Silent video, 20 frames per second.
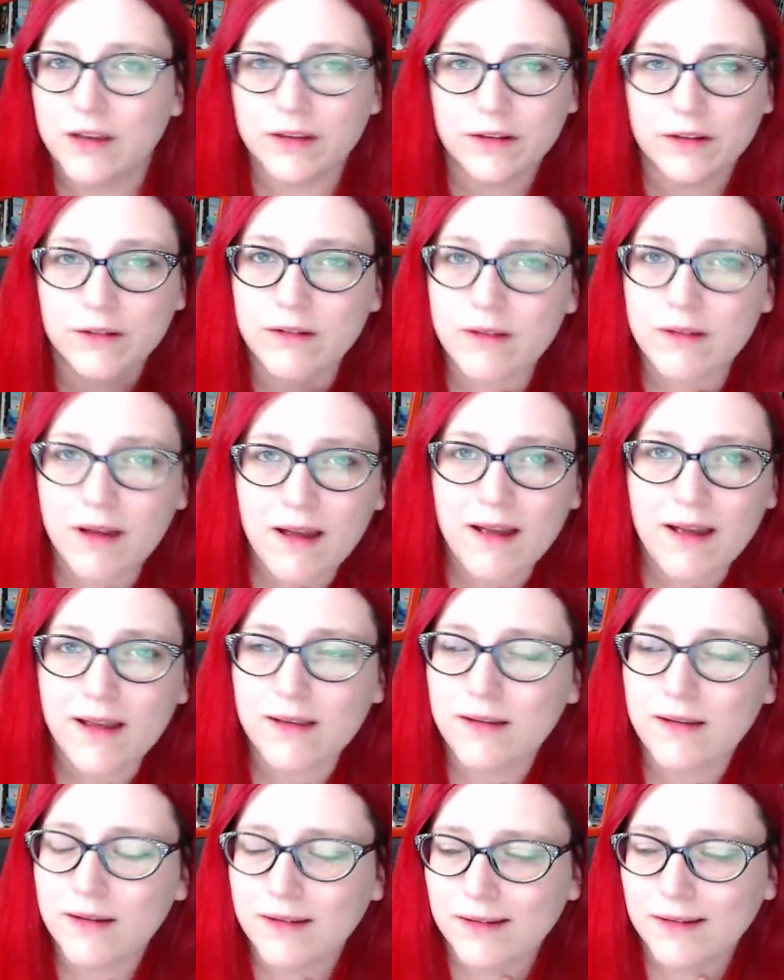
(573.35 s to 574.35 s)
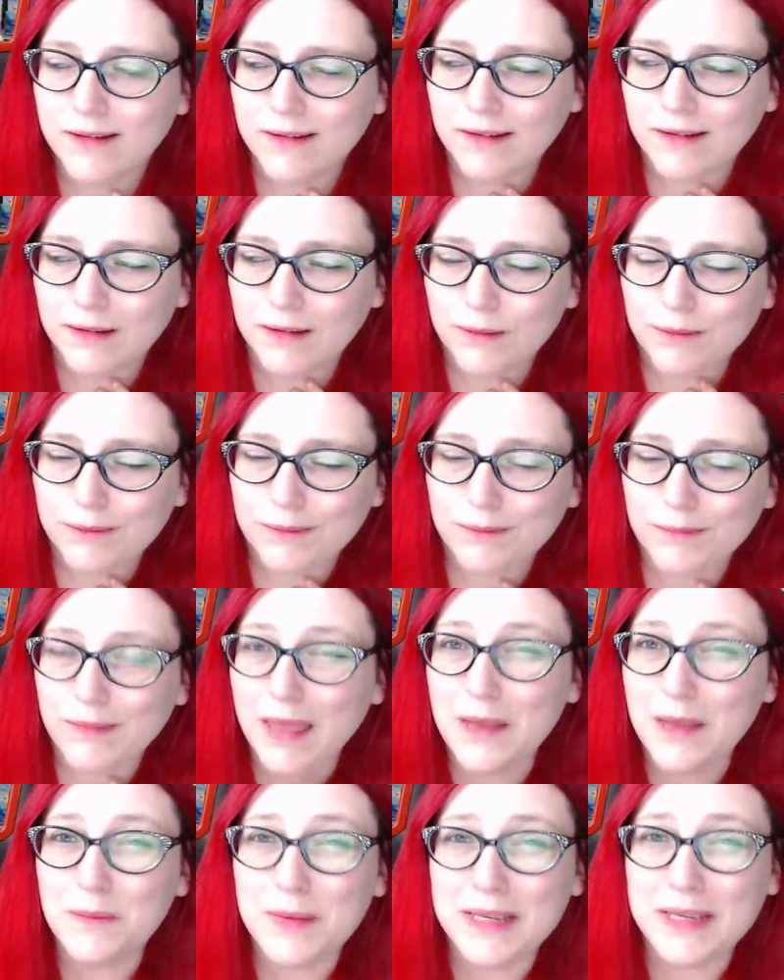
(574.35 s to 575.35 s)
You're not
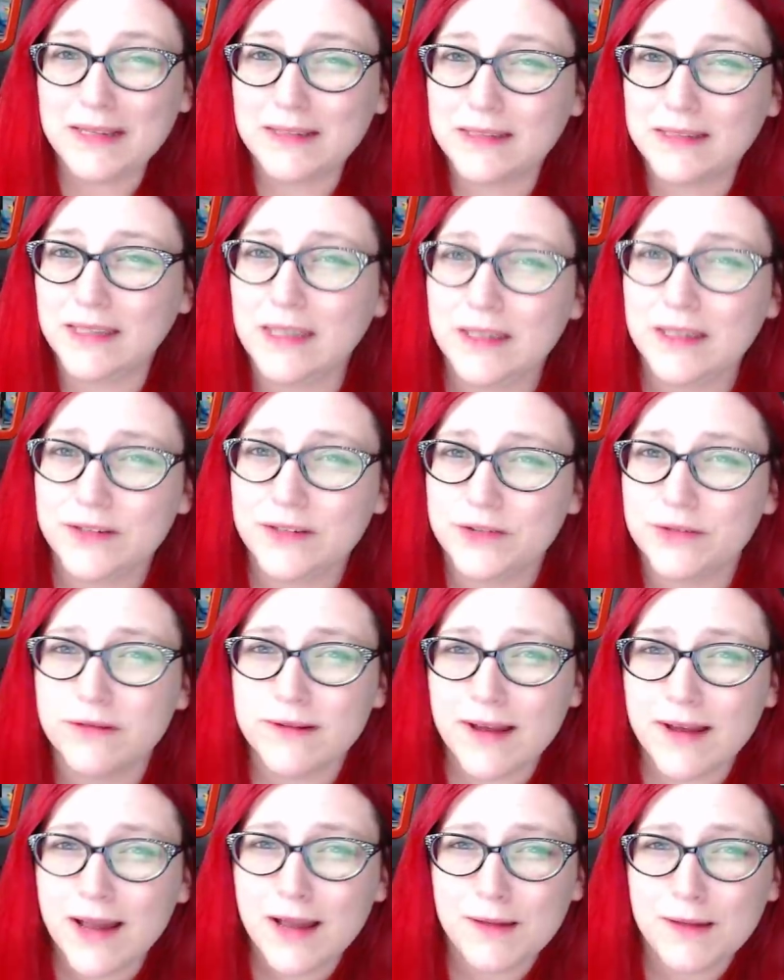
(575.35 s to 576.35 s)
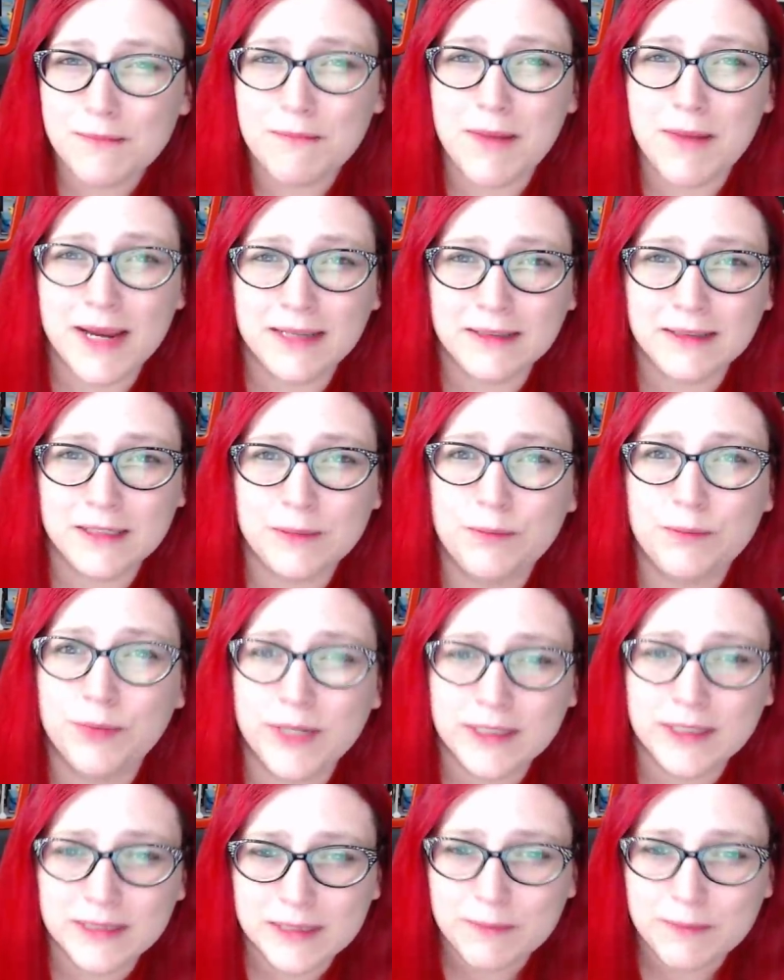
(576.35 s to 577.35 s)
NPCs. You're not mindless,
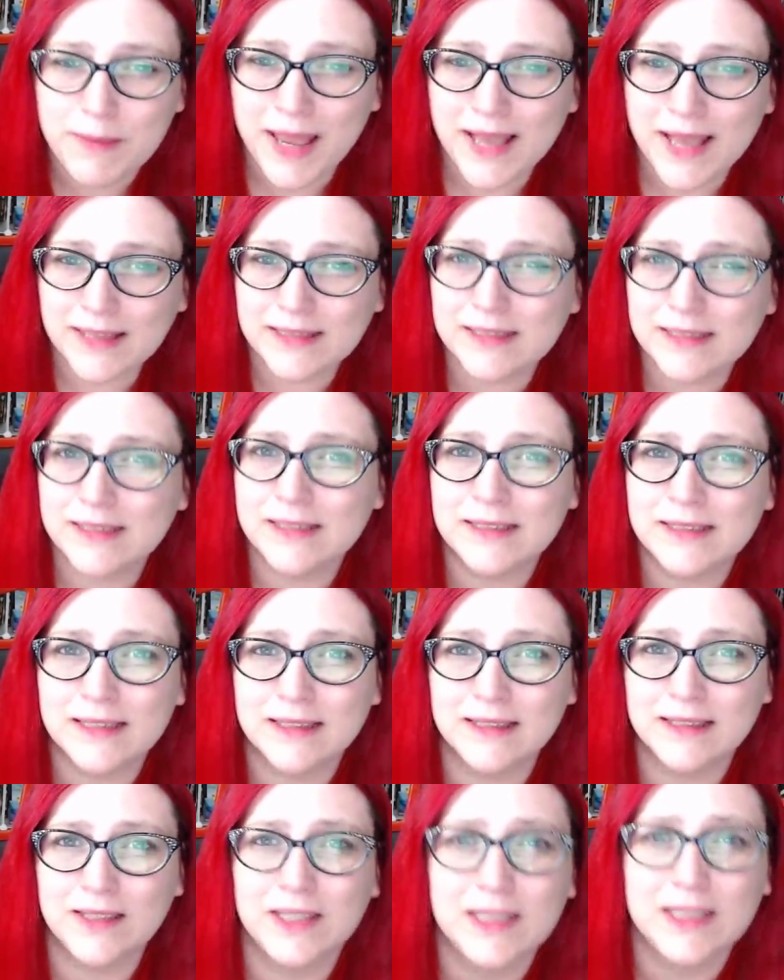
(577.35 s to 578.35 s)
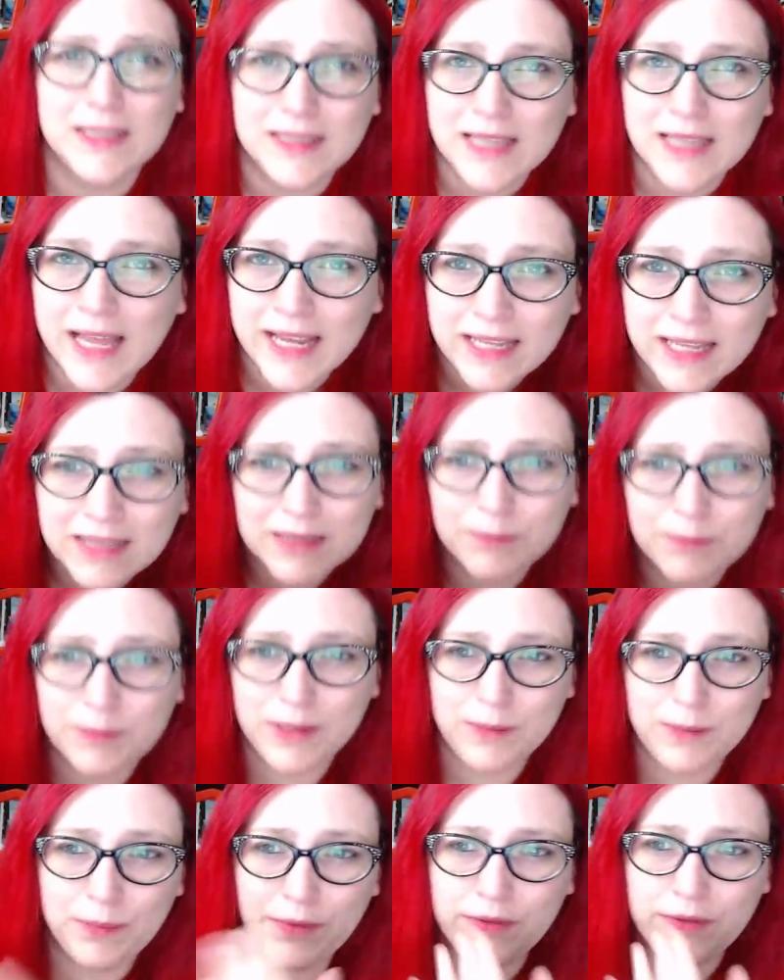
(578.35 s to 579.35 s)
brainless masses like the
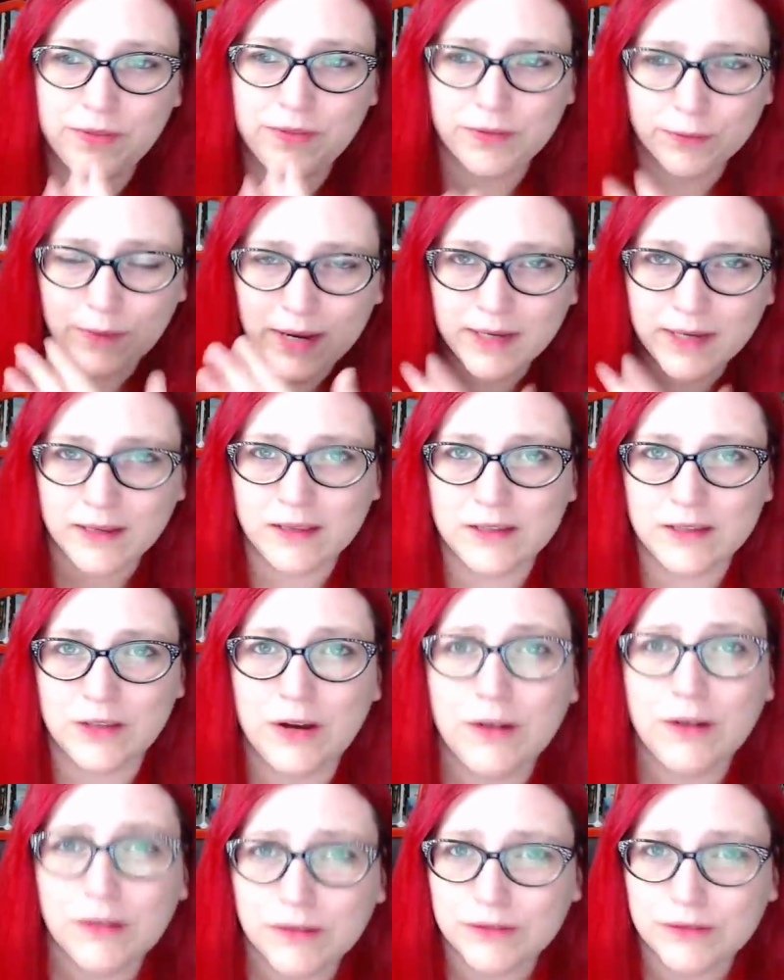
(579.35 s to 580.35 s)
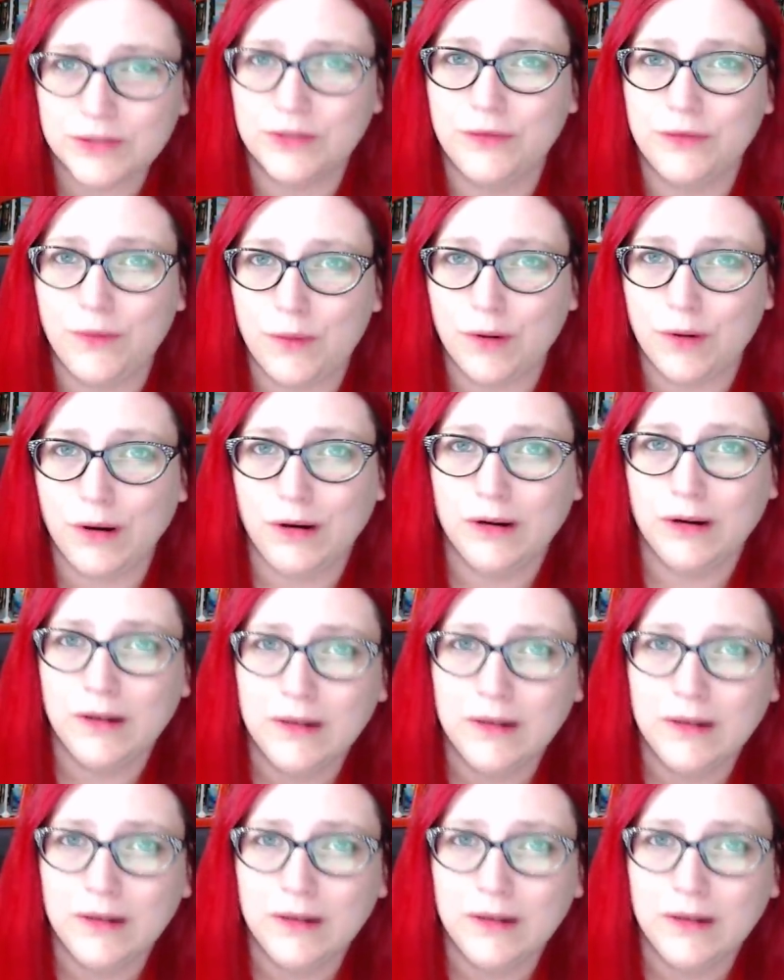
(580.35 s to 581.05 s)
people that they're writing these articles for.